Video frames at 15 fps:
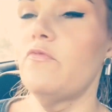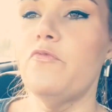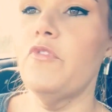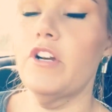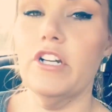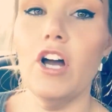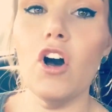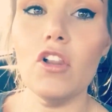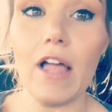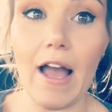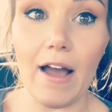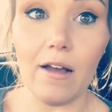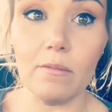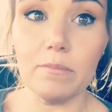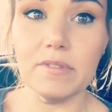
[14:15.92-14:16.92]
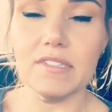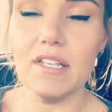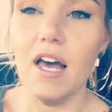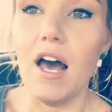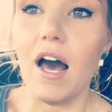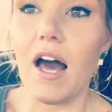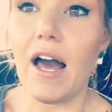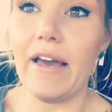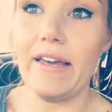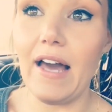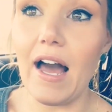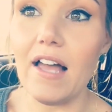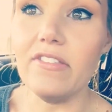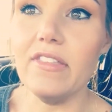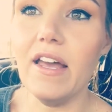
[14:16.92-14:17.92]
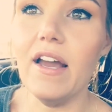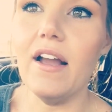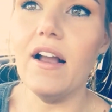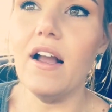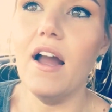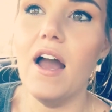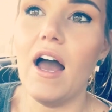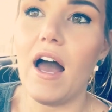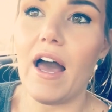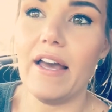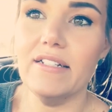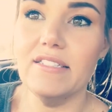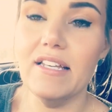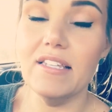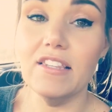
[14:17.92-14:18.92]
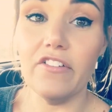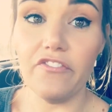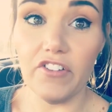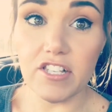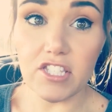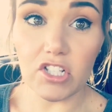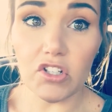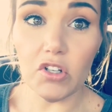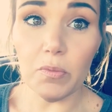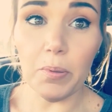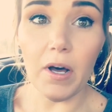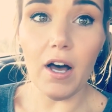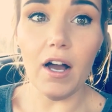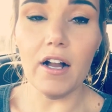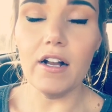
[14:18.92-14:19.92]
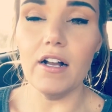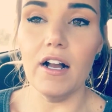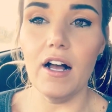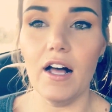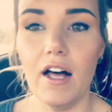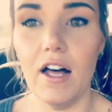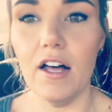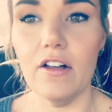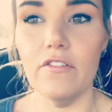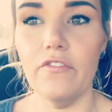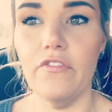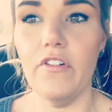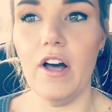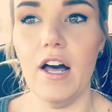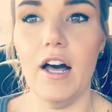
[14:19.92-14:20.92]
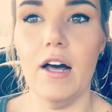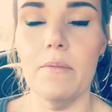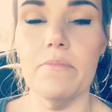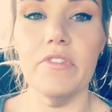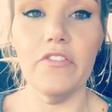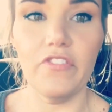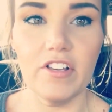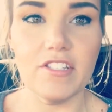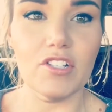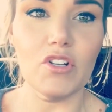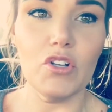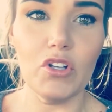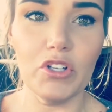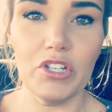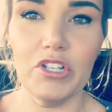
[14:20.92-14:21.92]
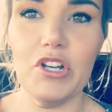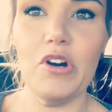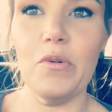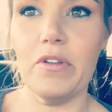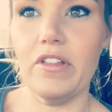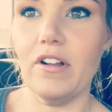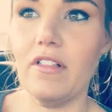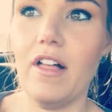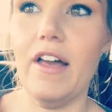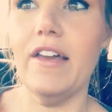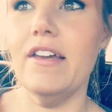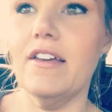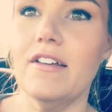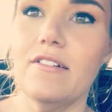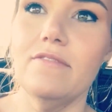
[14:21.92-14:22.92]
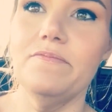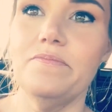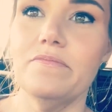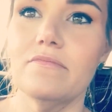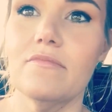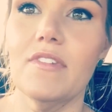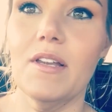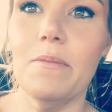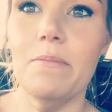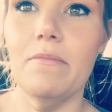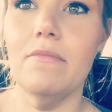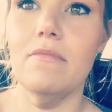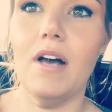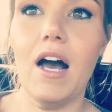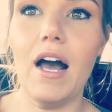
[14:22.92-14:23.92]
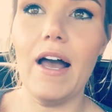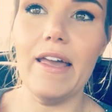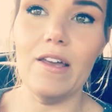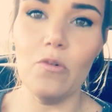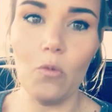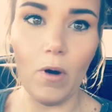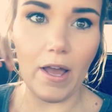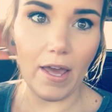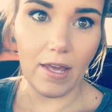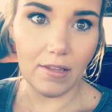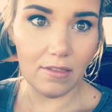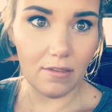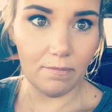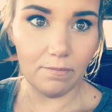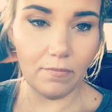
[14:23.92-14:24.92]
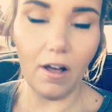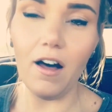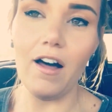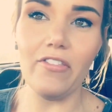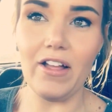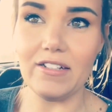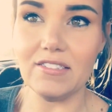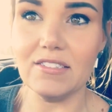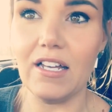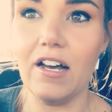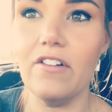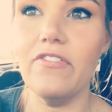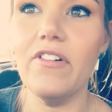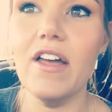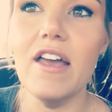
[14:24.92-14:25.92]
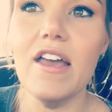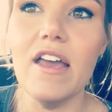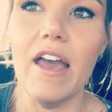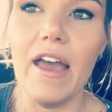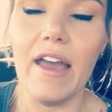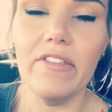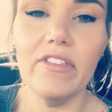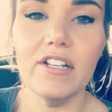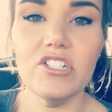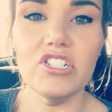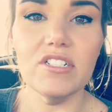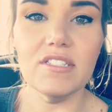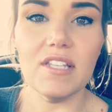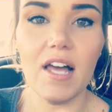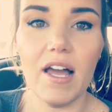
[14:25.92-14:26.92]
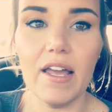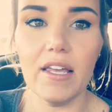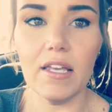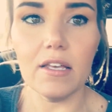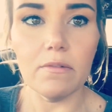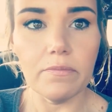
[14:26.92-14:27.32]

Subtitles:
for no labs. I got there, I did the physical part of the physical, where they're height, weight, all that stuff. And then she's like,